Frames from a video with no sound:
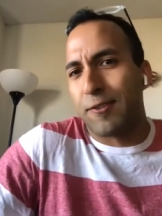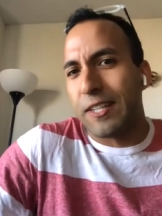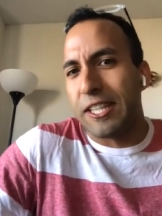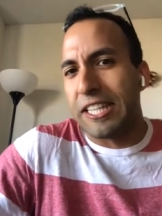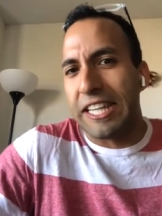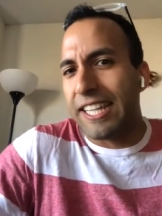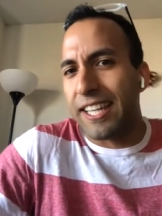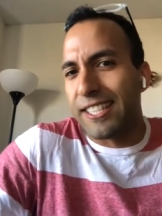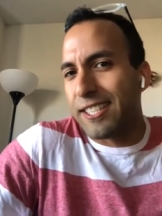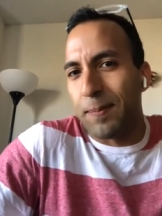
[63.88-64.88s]
really neat.
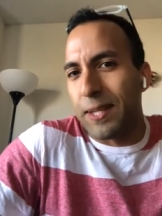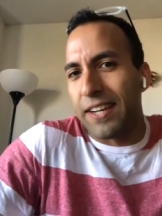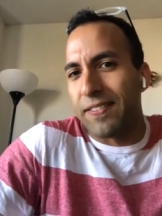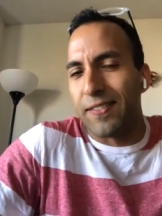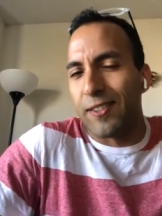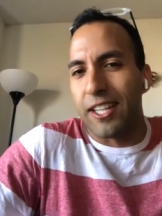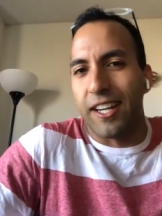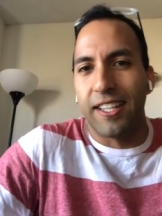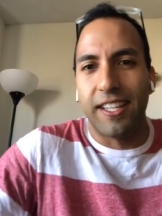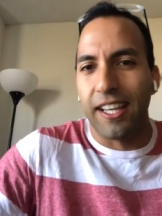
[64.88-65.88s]
It's something I've never
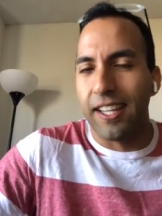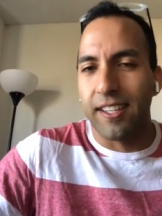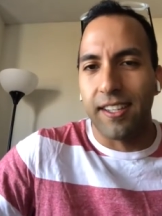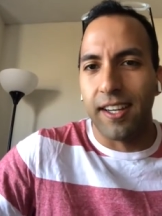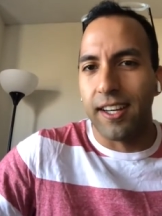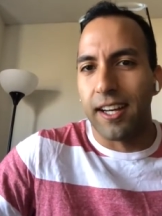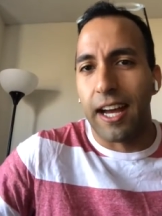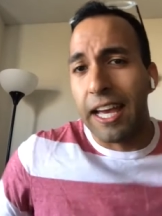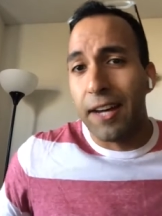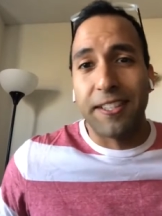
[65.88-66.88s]
done, and
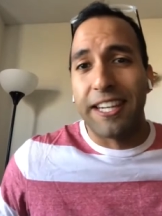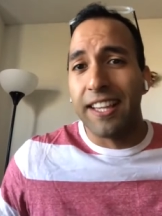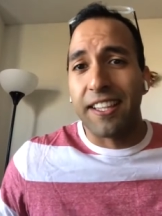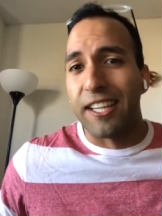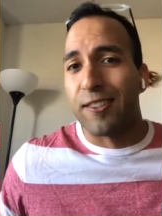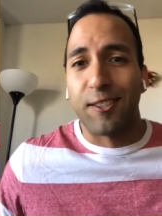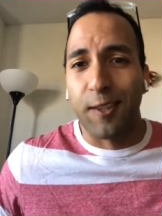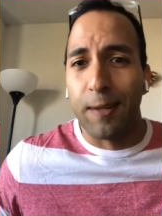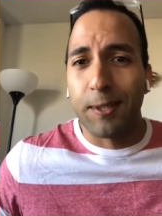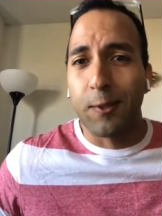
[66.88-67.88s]
I held an alligator, so
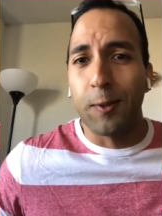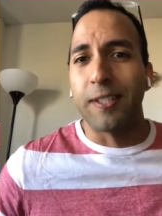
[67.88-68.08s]
that was cool.